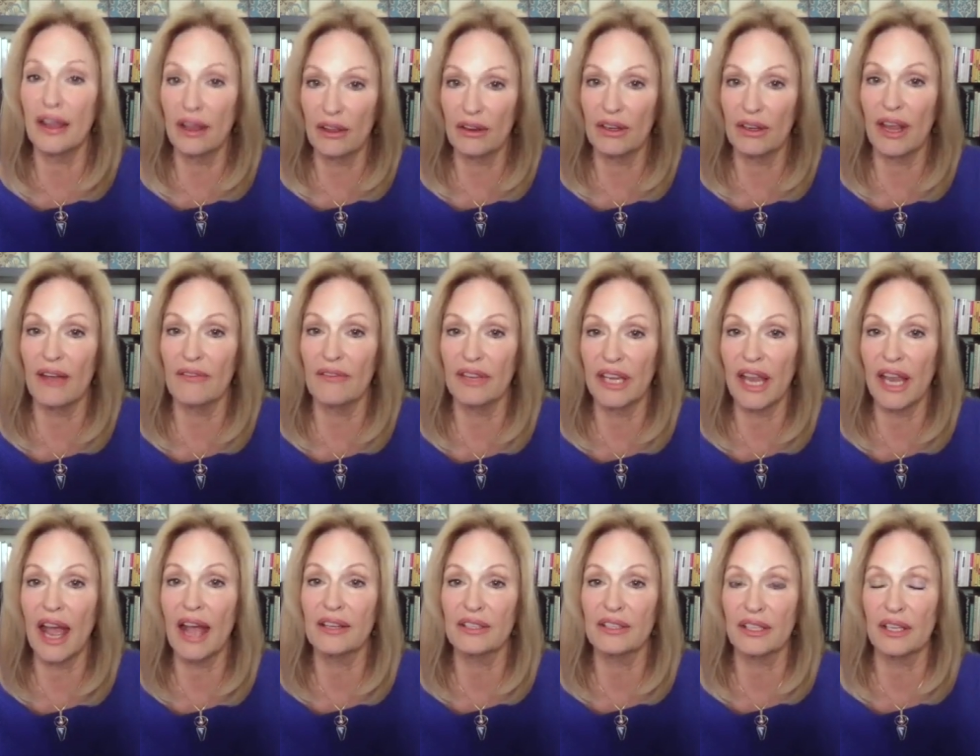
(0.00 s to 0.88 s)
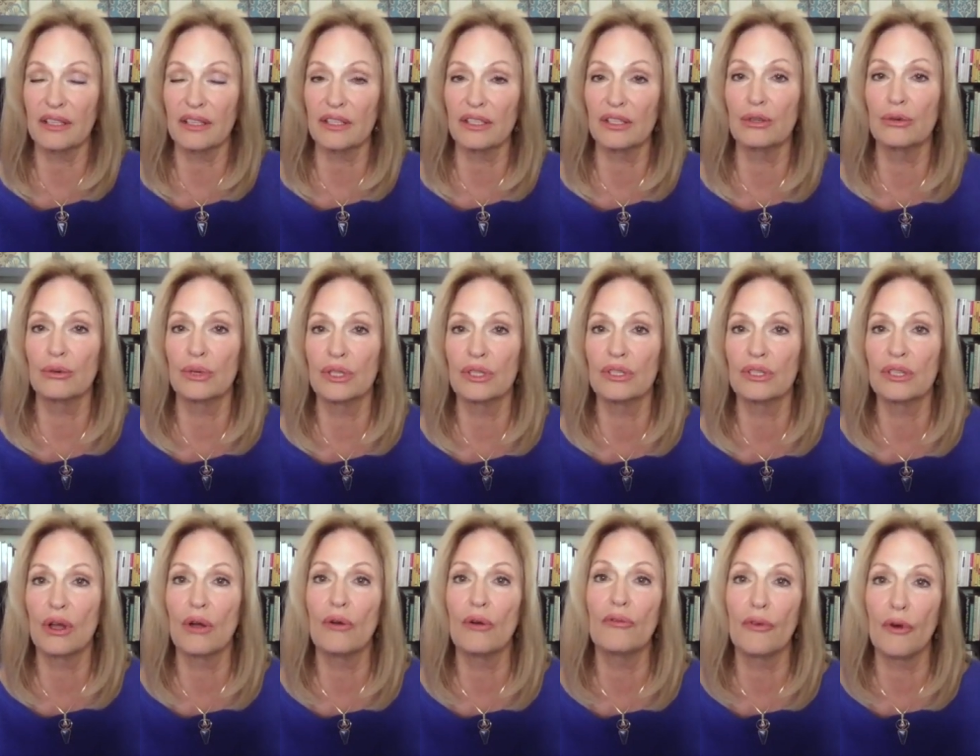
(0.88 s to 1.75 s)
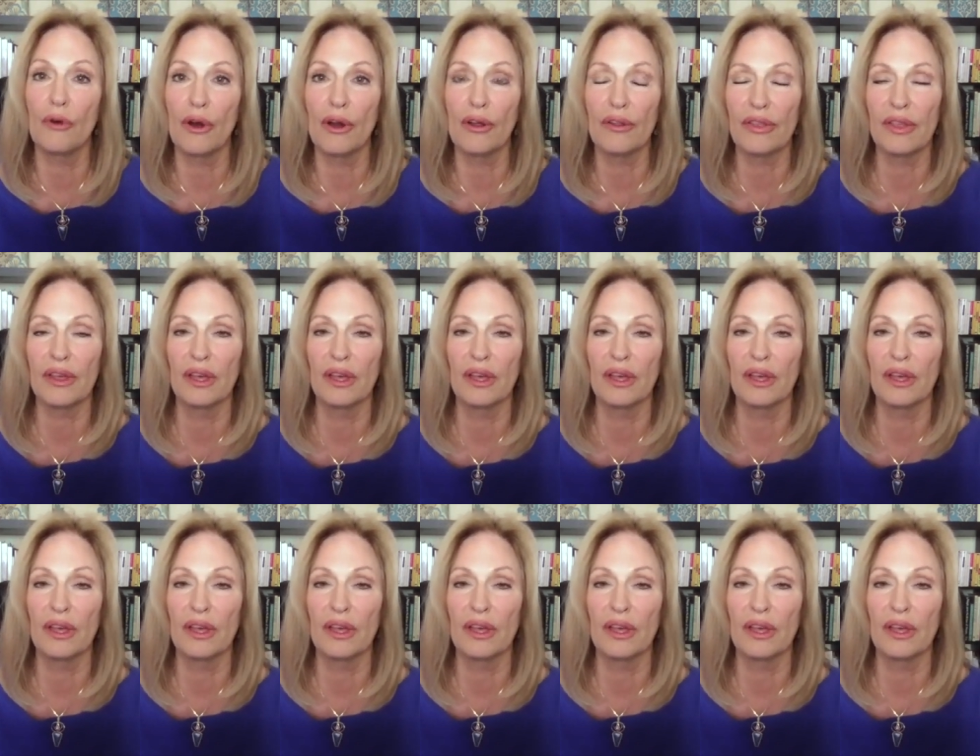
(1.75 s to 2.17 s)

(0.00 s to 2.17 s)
on having access to and so forth.